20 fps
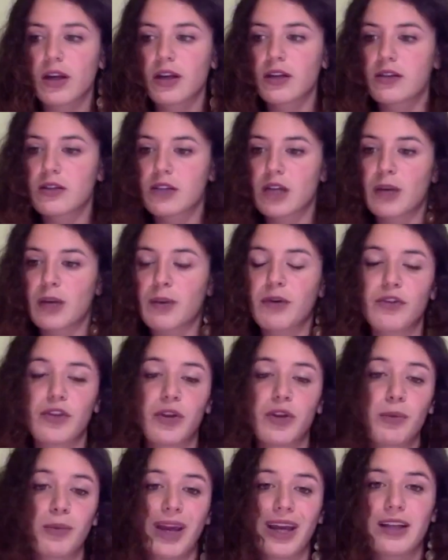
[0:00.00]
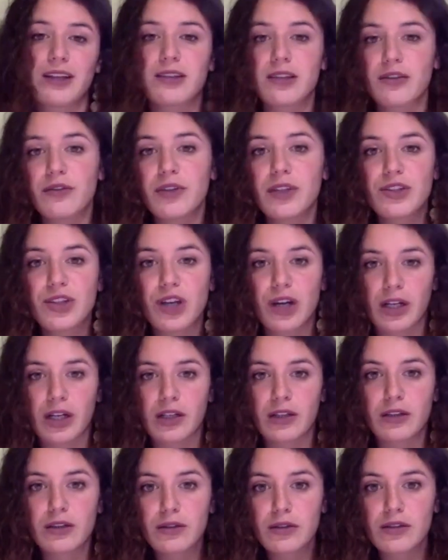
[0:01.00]
some of the main TV
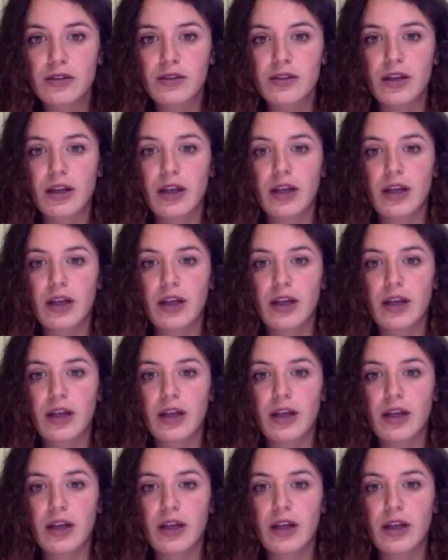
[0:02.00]
channels.